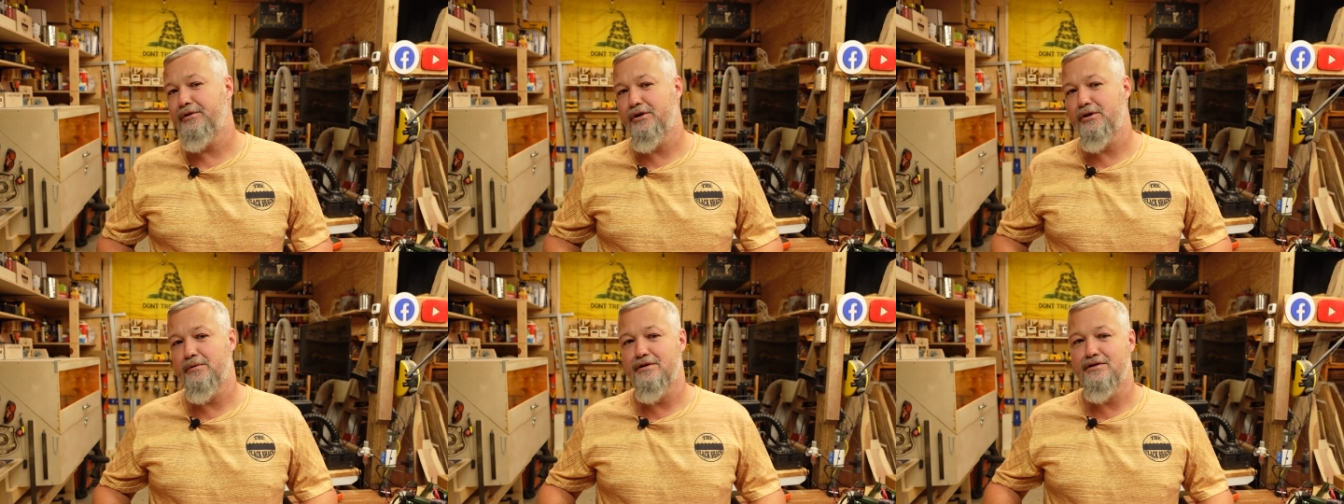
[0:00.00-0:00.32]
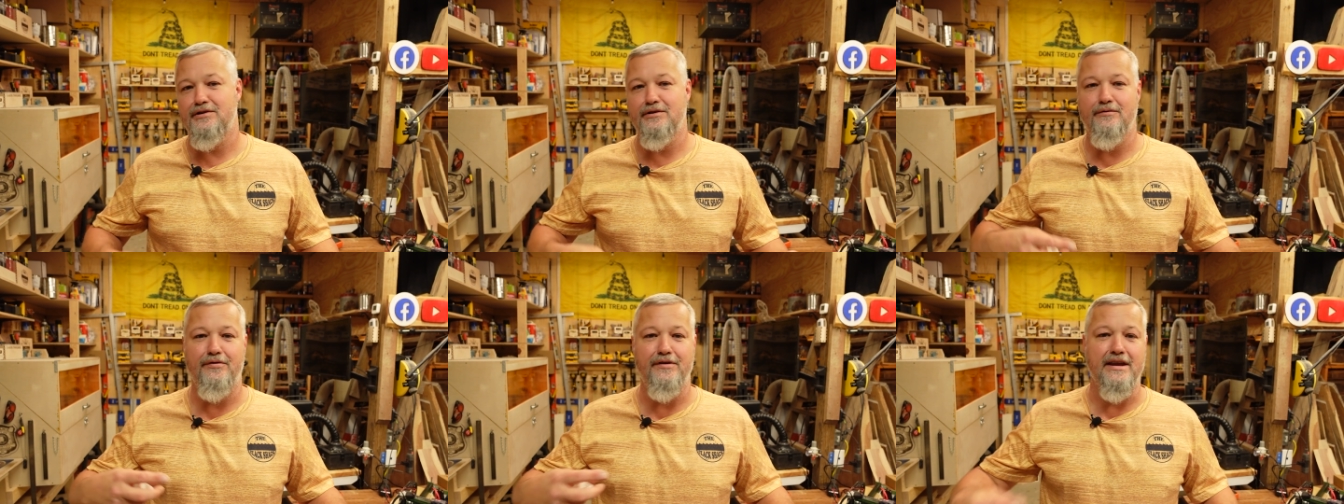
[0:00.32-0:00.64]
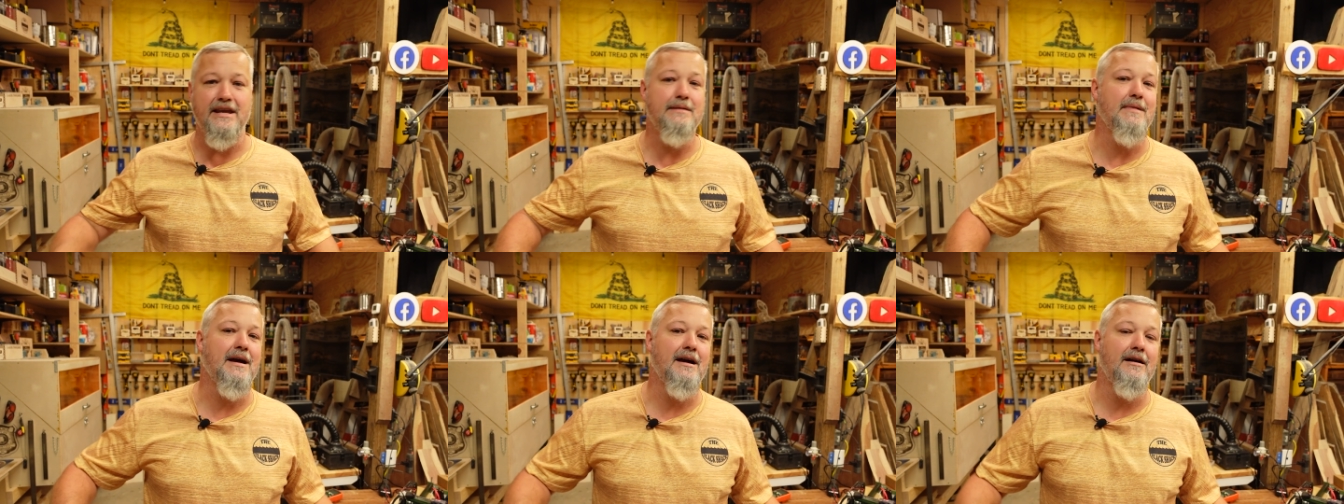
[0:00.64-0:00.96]
do is you
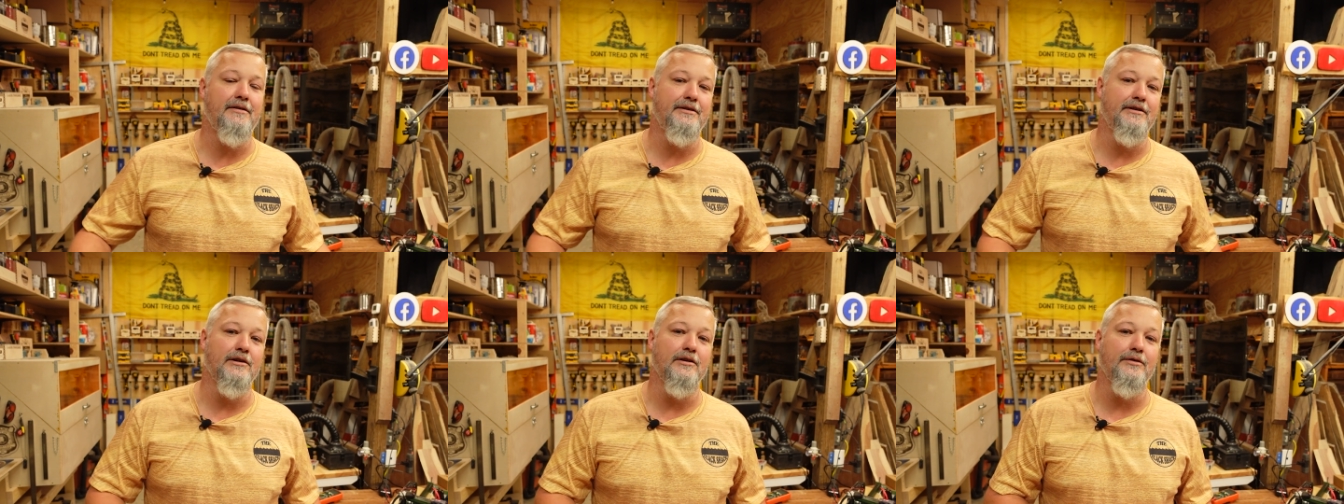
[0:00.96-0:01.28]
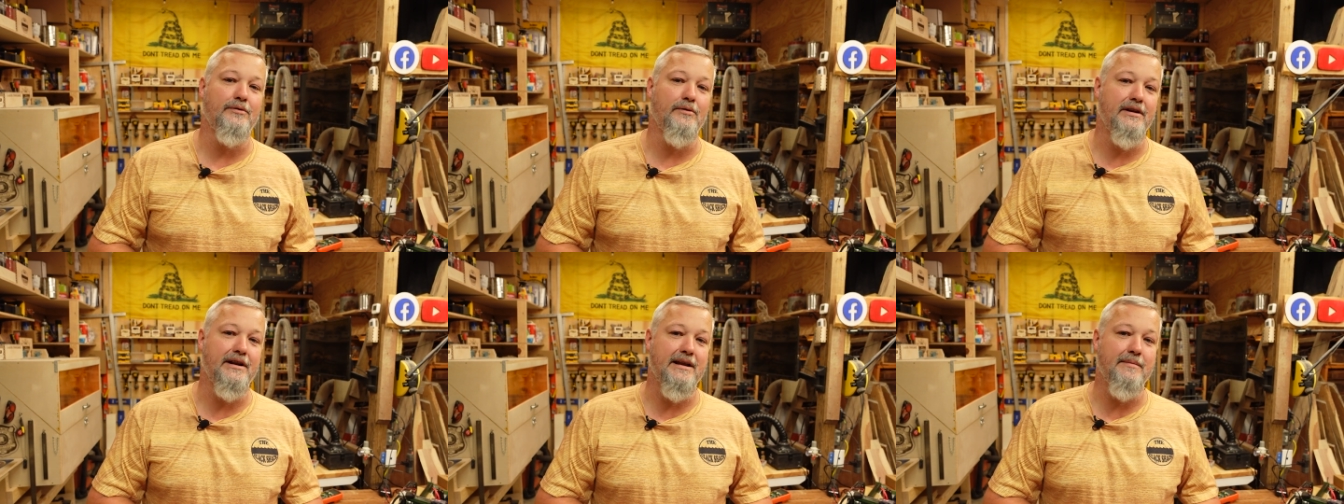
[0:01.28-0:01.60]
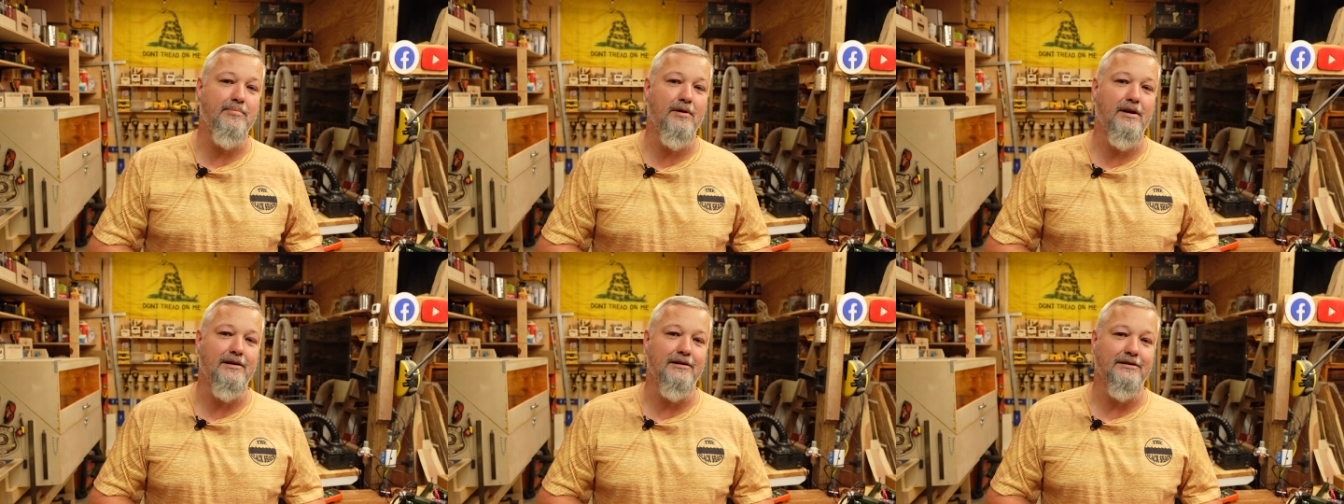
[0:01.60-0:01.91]
theme out your
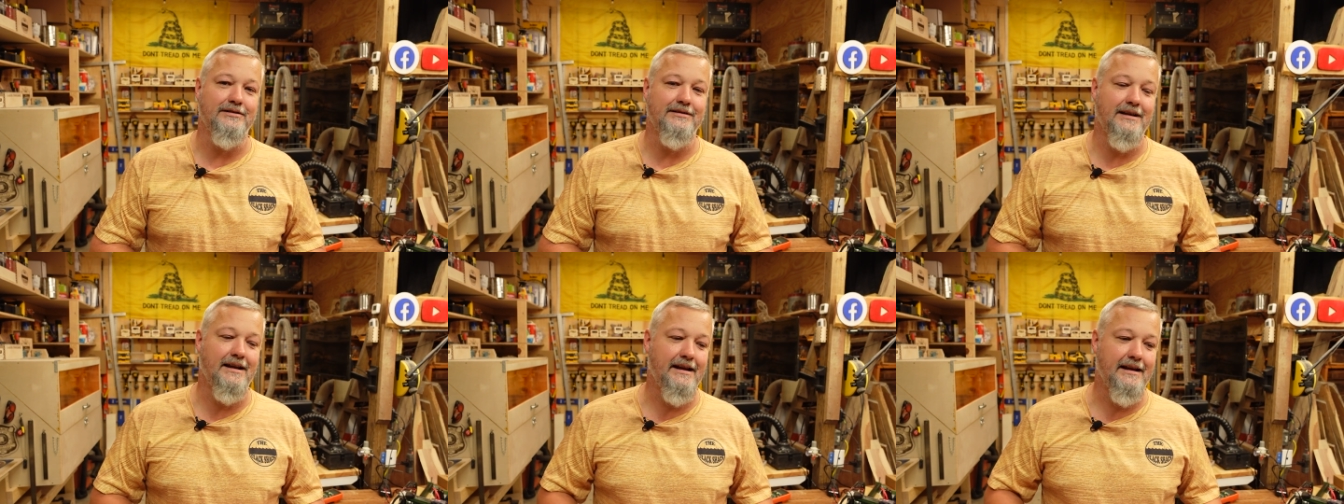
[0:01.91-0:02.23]
3D printers